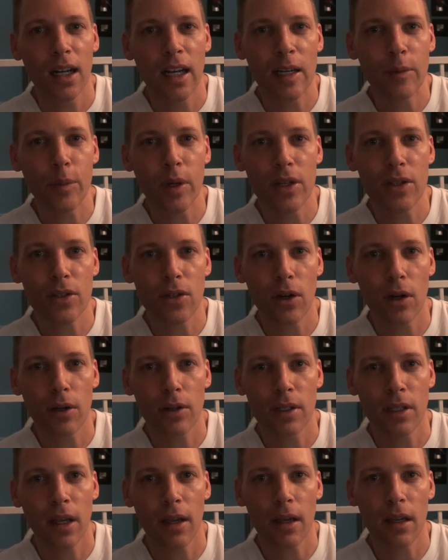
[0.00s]
I might
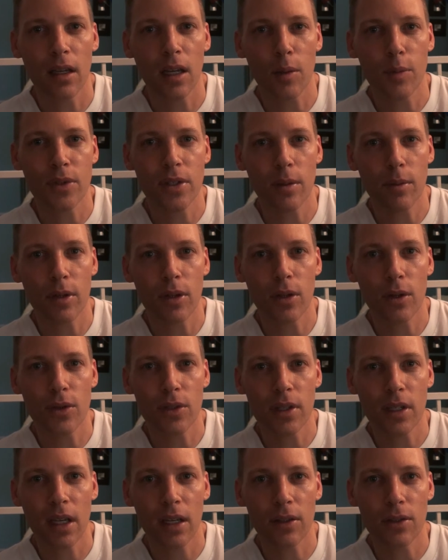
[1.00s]
start taking up some of
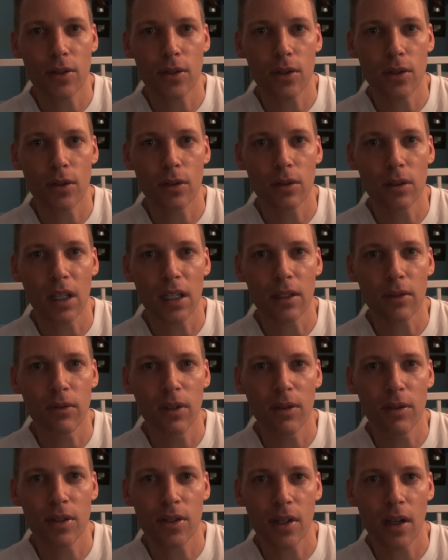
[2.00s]
those again soon, like
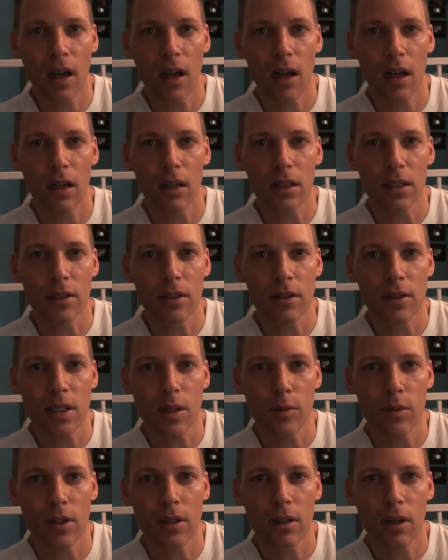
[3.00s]
Viviscal and
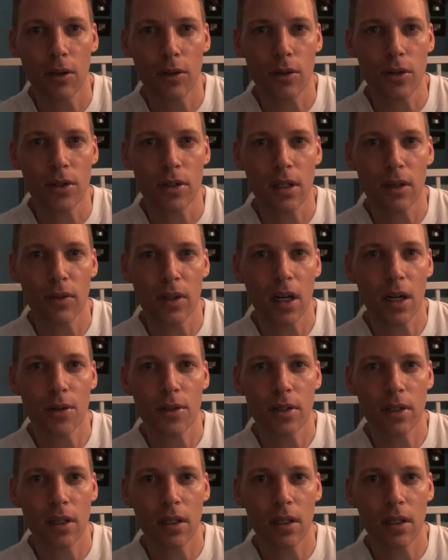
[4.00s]
some of the other stuff that I was